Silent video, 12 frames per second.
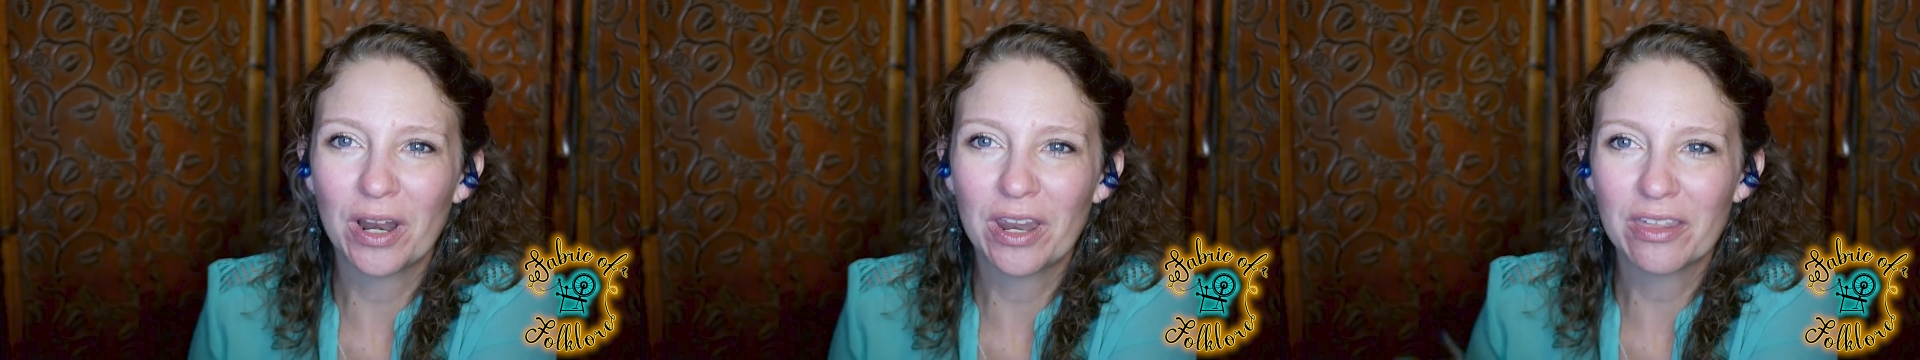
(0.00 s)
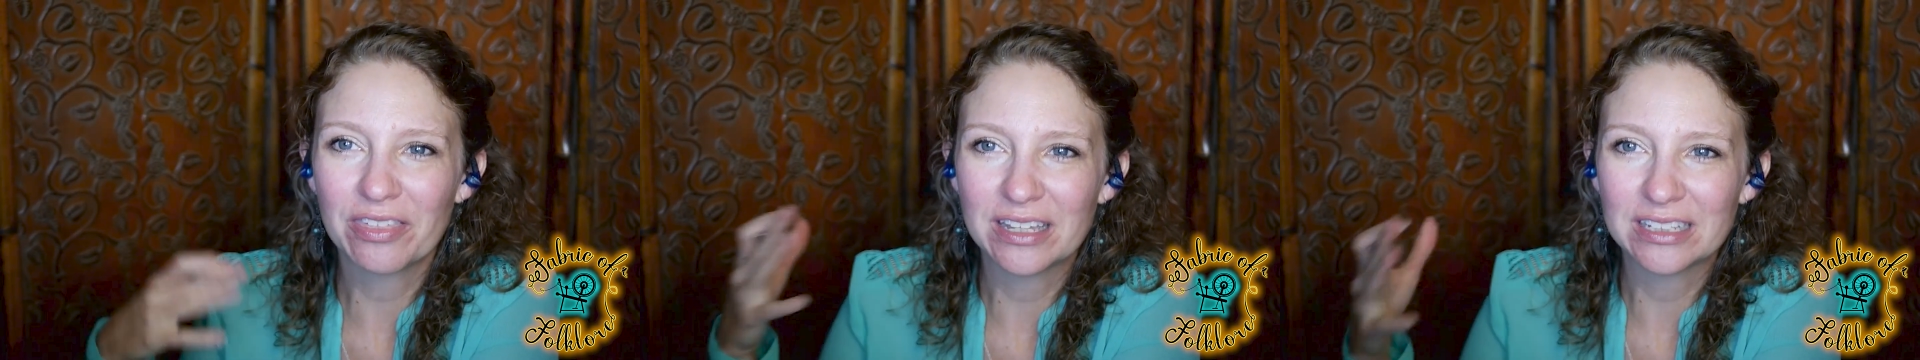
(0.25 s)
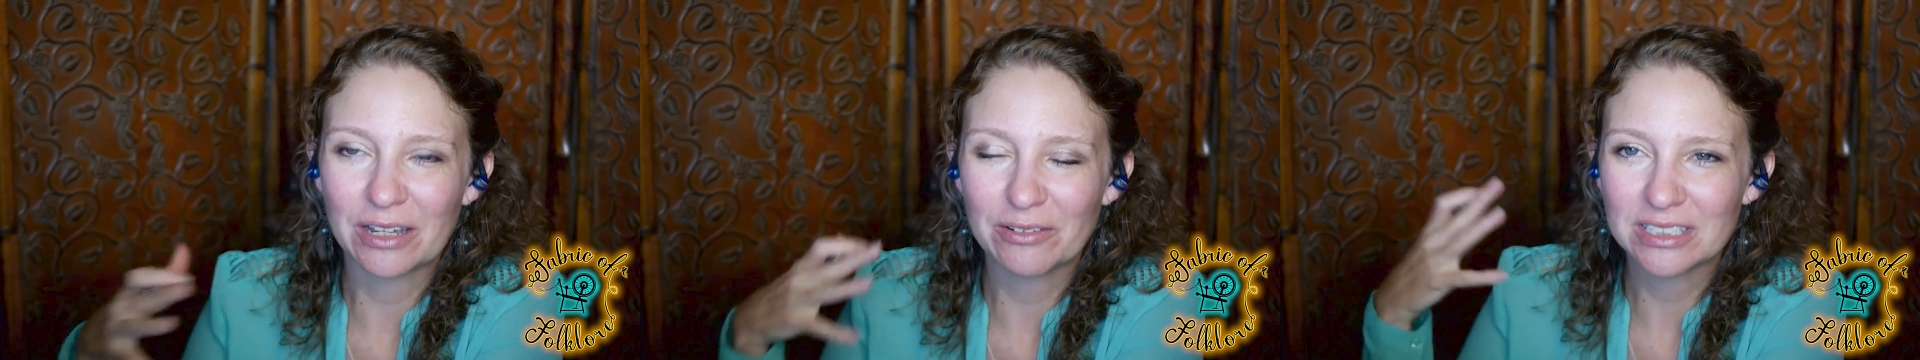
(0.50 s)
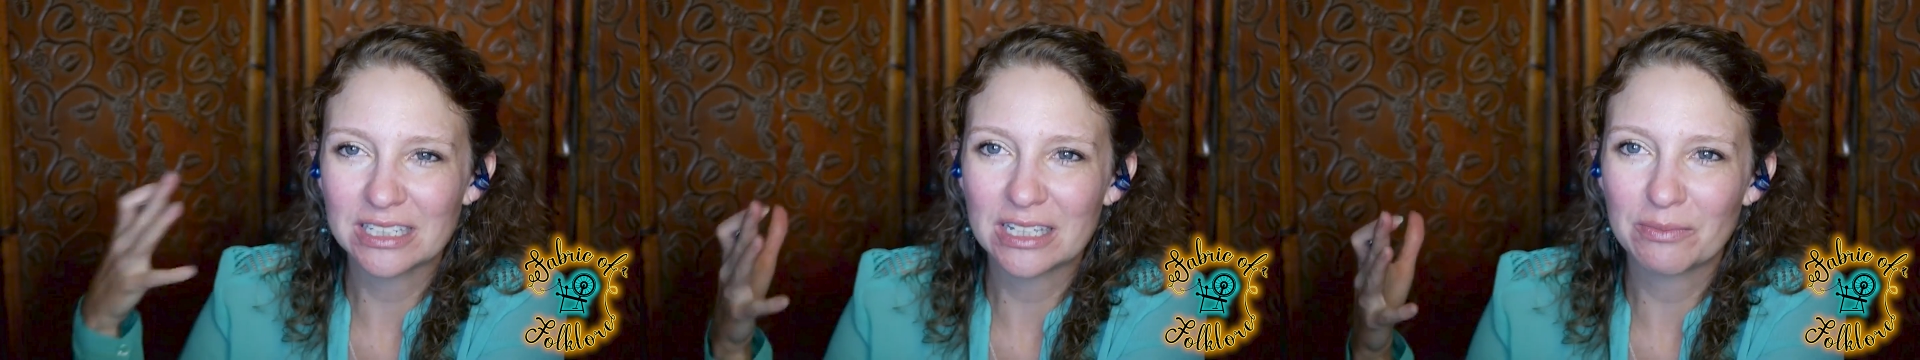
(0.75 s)
of the things I was
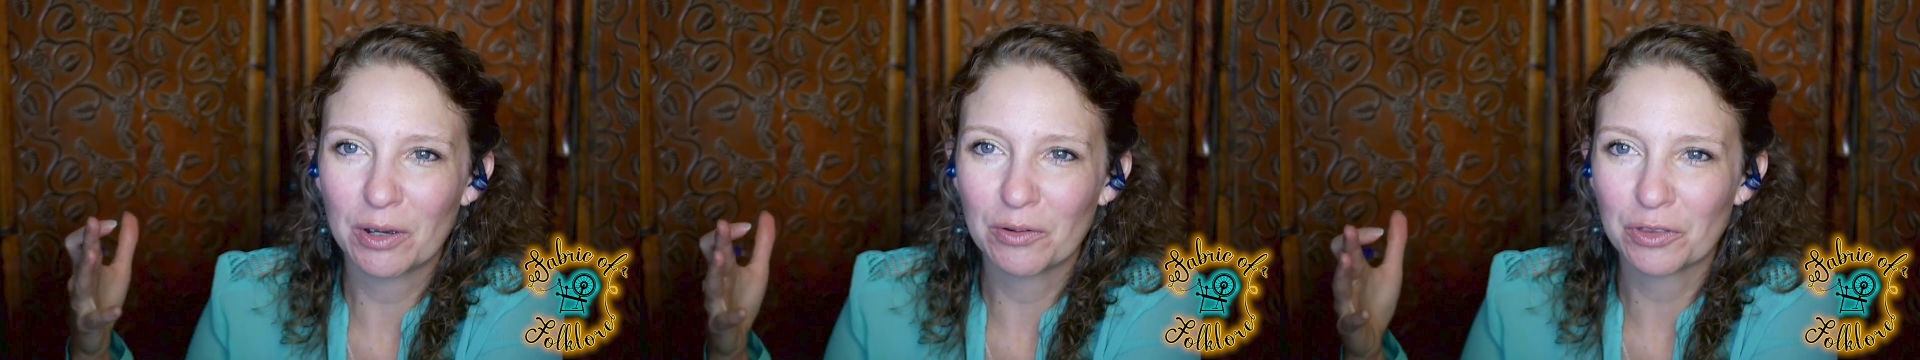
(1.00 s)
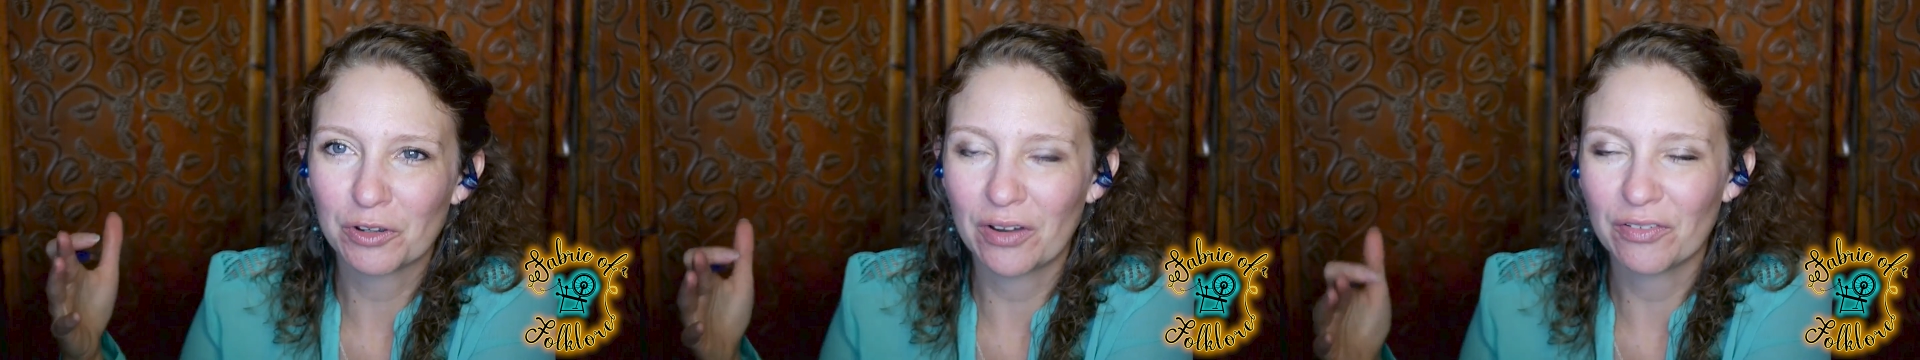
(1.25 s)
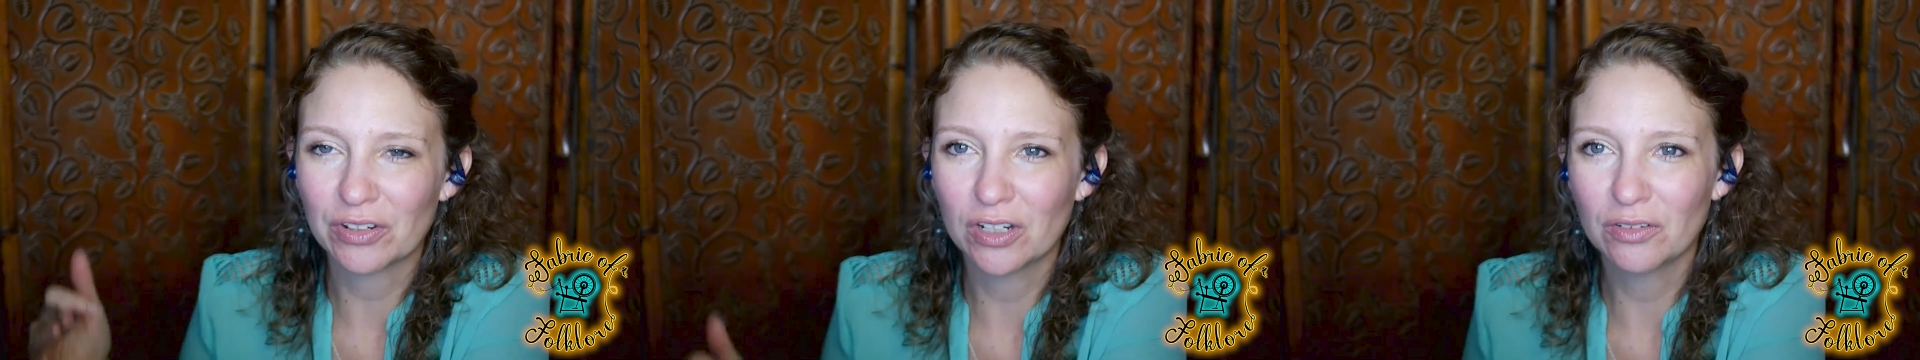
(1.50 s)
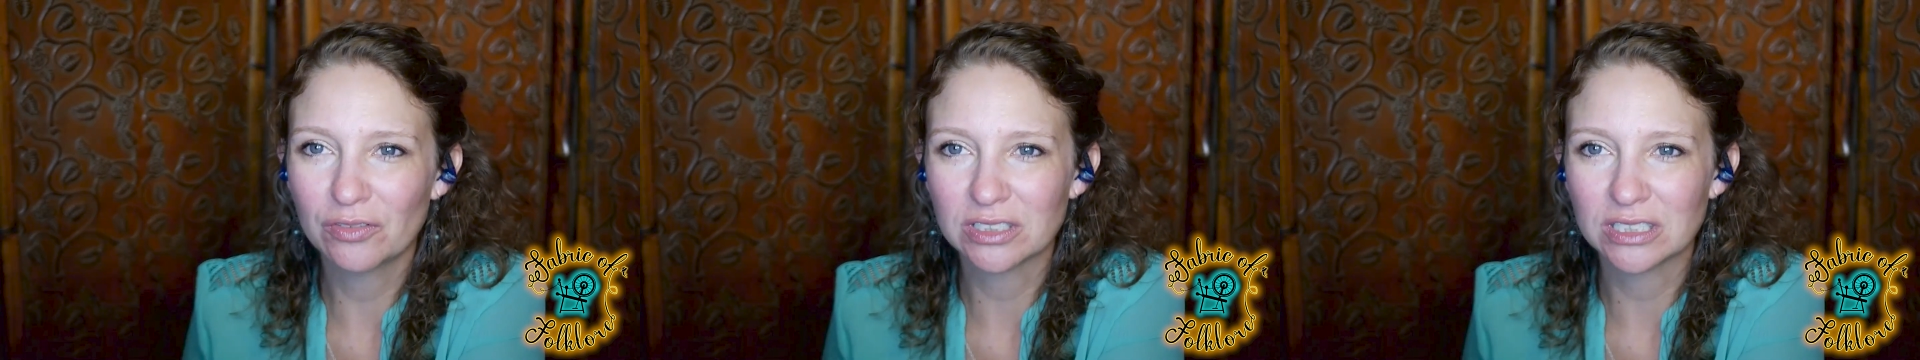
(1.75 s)
thinking about with graphic
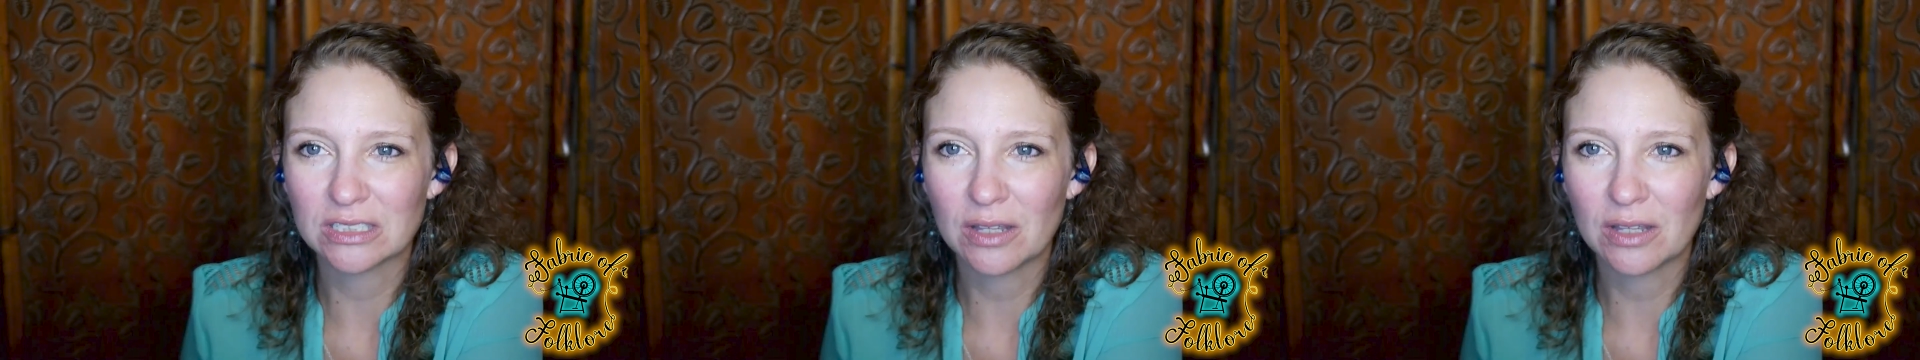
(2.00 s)
novels is